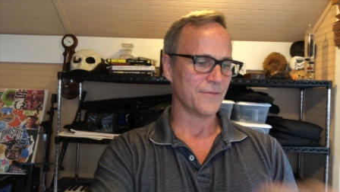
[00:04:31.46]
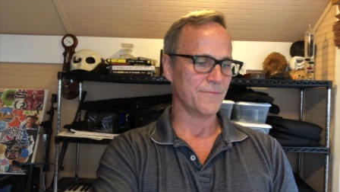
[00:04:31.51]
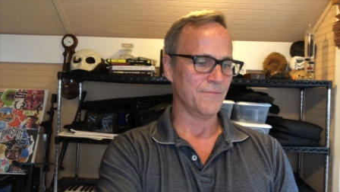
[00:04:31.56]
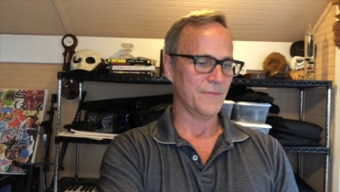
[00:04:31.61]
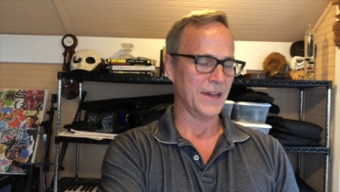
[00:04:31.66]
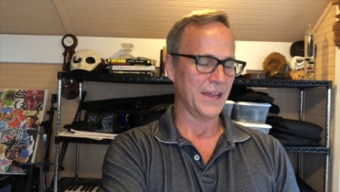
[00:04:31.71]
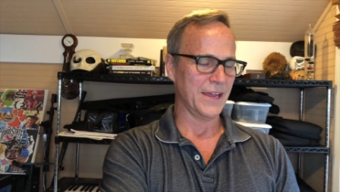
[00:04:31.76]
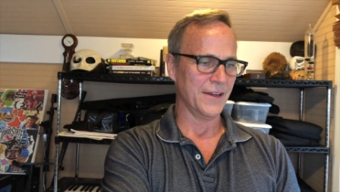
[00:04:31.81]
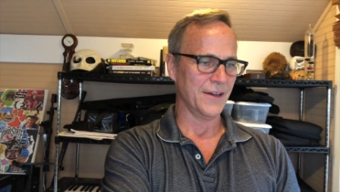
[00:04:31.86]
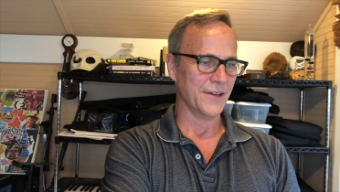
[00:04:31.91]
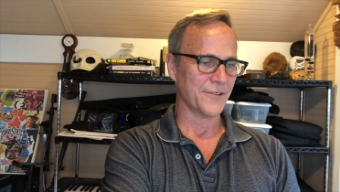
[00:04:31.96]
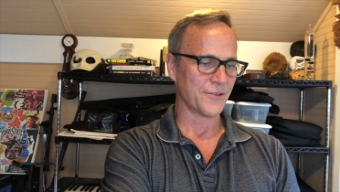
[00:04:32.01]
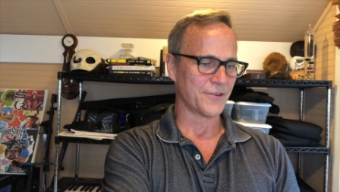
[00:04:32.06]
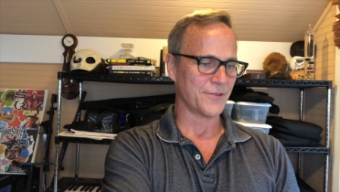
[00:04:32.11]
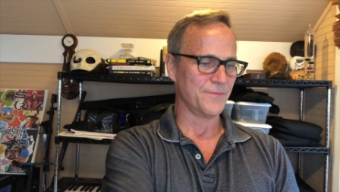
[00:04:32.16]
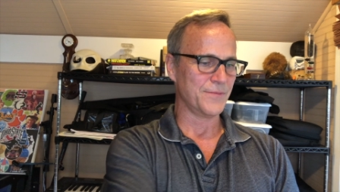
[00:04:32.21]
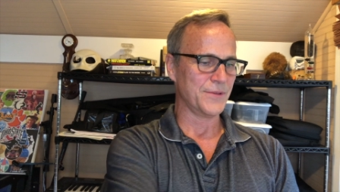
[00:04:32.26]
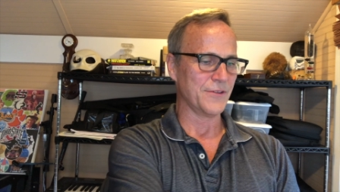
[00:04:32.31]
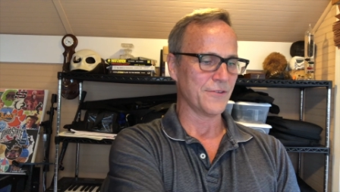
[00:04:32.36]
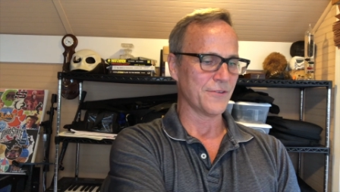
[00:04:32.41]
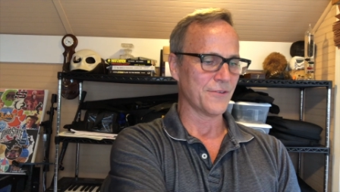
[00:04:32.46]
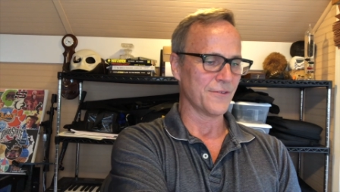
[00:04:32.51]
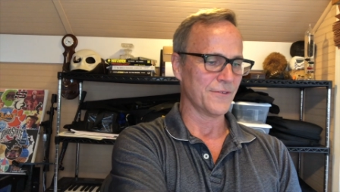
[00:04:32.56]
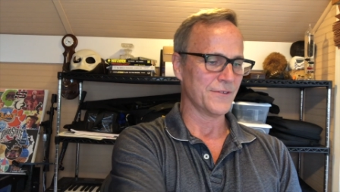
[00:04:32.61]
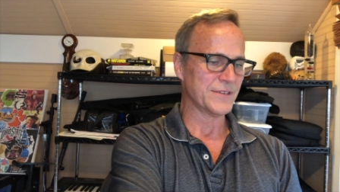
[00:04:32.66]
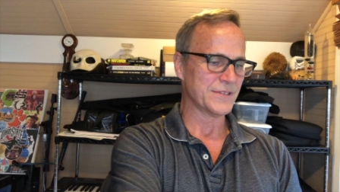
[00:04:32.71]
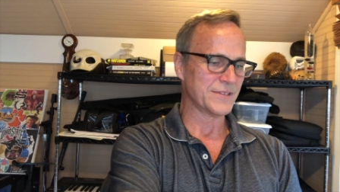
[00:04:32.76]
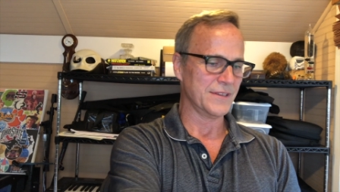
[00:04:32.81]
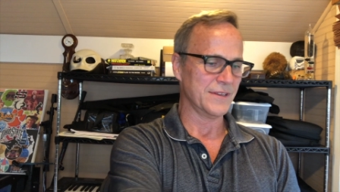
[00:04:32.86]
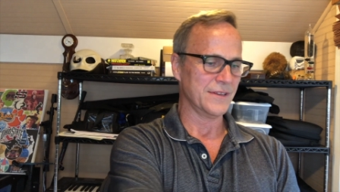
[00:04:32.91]
My other computer
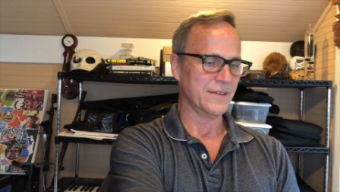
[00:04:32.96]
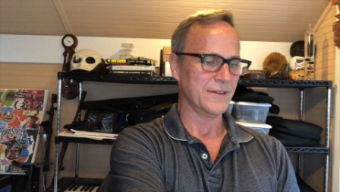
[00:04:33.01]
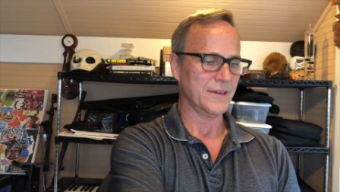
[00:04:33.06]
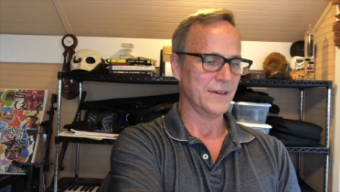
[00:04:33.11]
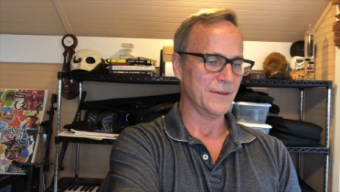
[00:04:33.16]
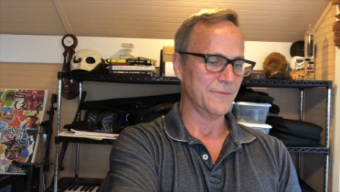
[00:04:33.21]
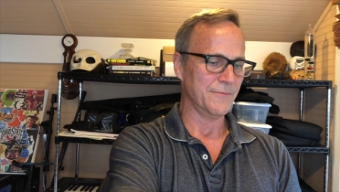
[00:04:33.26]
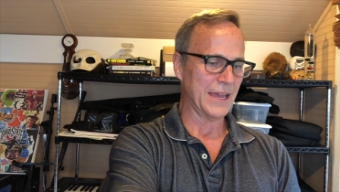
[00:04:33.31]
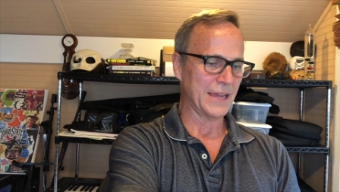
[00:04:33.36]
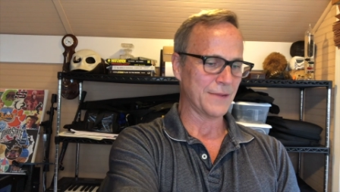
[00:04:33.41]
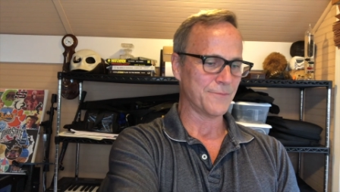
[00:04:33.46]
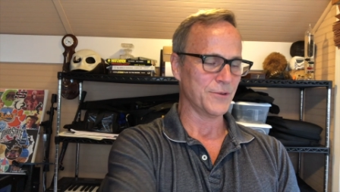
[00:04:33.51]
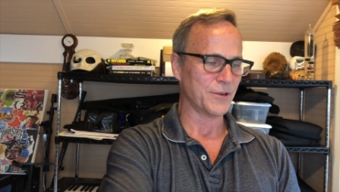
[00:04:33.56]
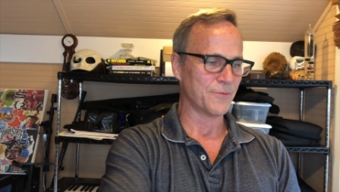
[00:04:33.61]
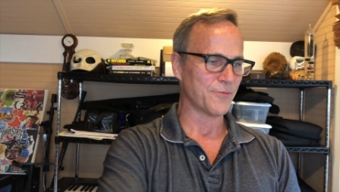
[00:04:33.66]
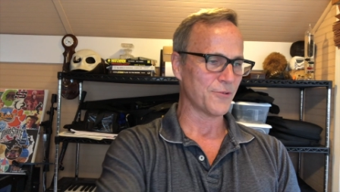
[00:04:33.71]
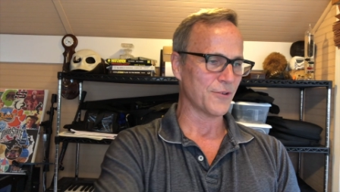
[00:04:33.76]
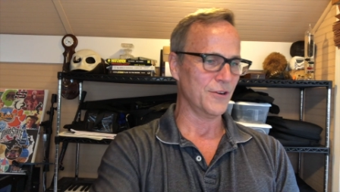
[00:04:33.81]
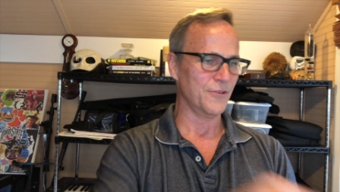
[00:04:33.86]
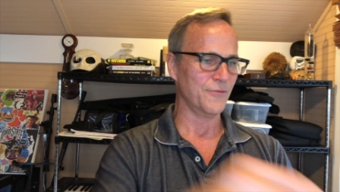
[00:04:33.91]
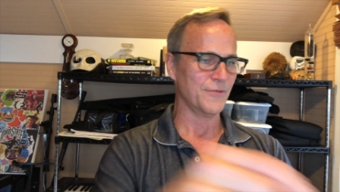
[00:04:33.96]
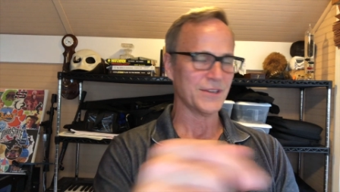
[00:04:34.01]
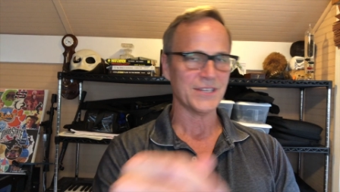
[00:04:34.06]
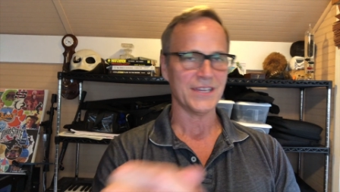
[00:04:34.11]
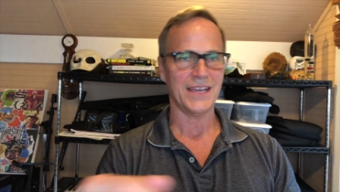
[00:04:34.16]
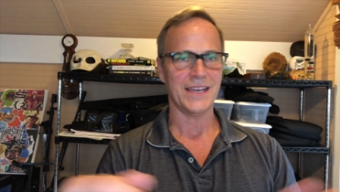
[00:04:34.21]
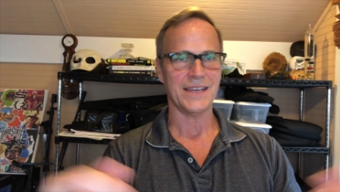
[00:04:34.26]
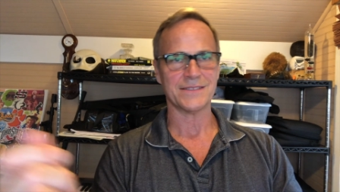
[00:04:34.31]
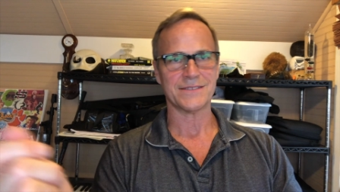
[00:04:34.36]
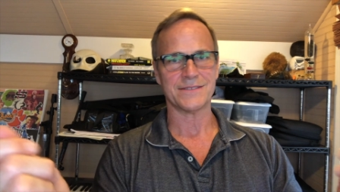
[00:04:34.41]
is a uh, MacBook Pro, which
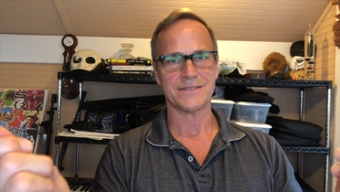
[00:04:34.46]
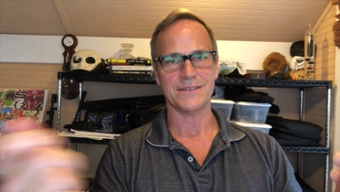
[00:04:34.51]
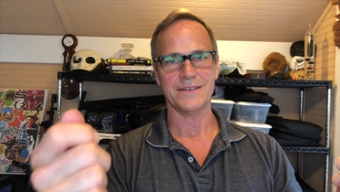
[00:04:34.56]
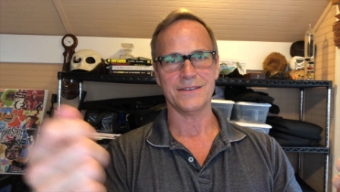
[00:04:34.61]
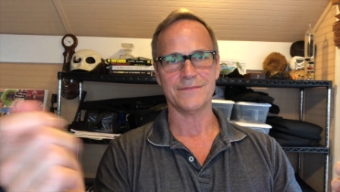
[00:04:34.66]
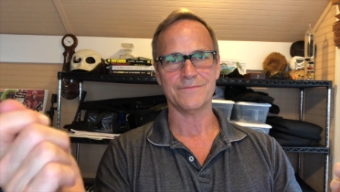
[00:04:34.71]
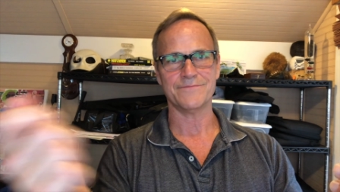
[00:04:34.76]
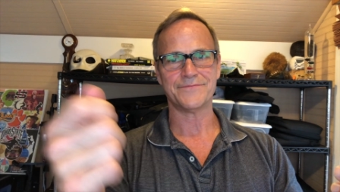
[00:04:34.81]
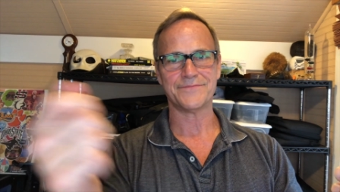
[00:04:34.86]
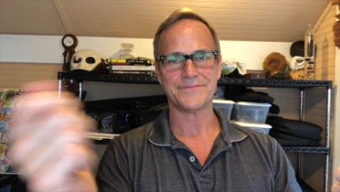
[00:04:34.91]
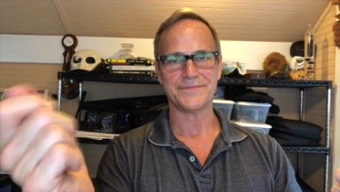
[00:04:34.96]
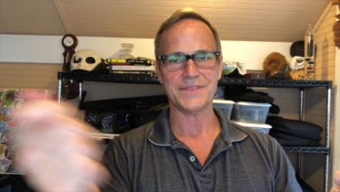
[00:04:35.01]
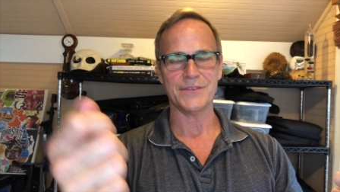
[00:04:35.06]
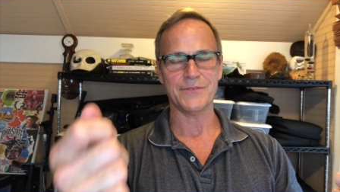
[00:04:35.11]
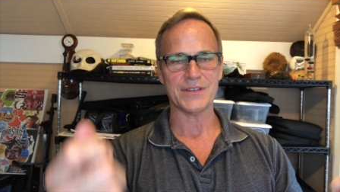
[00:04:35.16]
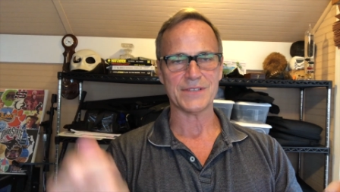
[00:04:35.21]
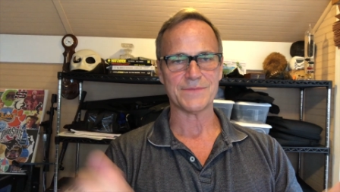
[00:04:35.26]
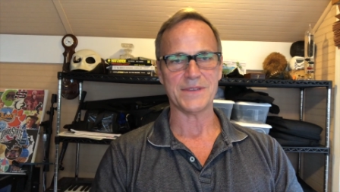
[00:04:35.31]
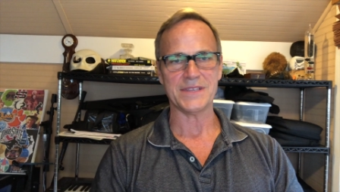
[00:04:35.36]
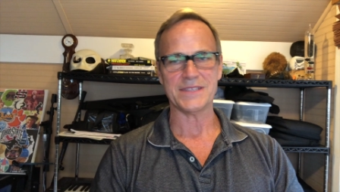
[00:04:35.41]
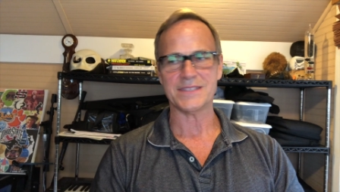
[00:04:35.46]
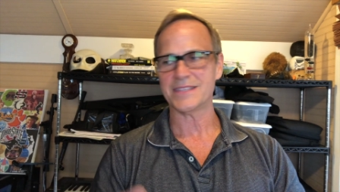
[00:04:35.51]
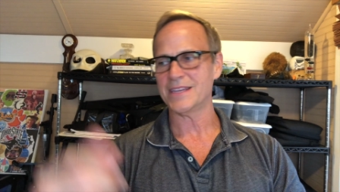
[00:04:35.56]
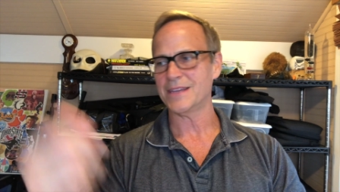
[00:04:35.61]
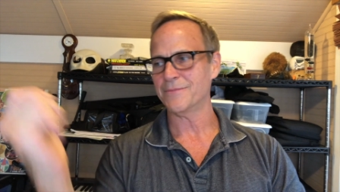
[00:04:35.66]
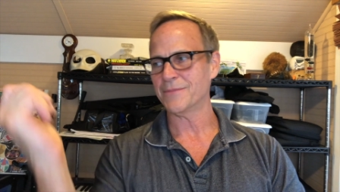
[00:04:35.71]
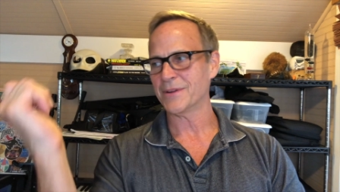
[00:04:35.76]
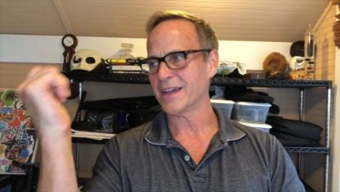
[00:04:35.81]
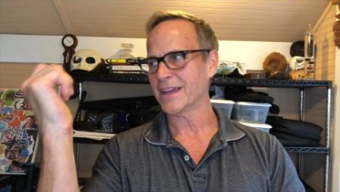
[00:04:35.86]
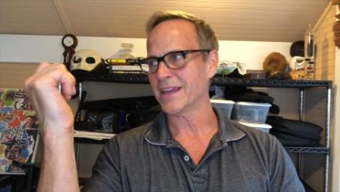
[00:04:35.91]
has the USB-C,
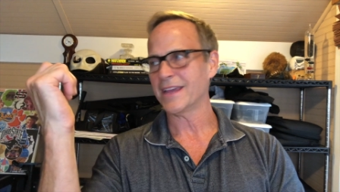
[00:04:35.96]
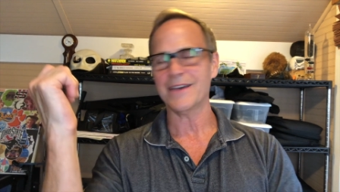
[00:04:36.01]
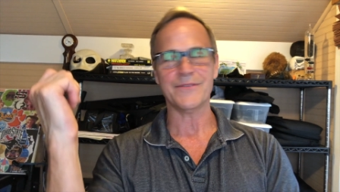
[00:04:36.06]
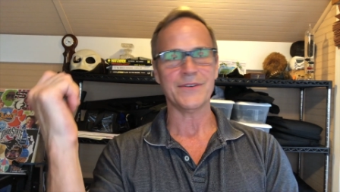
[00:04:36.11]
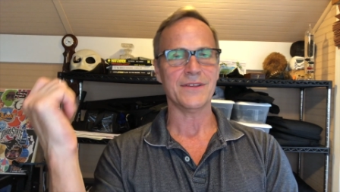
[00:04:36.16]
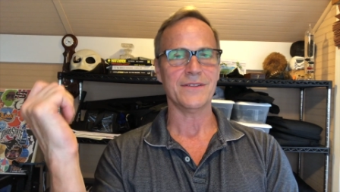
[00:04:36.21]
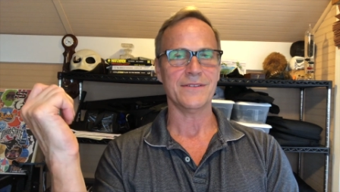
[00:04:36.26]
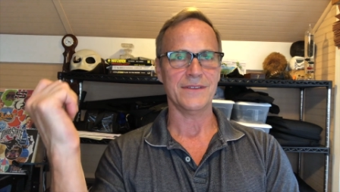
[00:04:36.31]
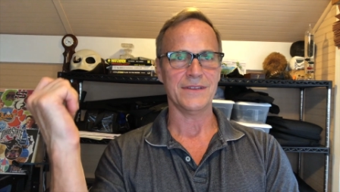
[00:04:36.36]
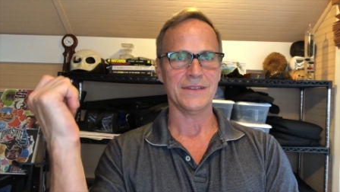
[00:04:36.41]
but I have a,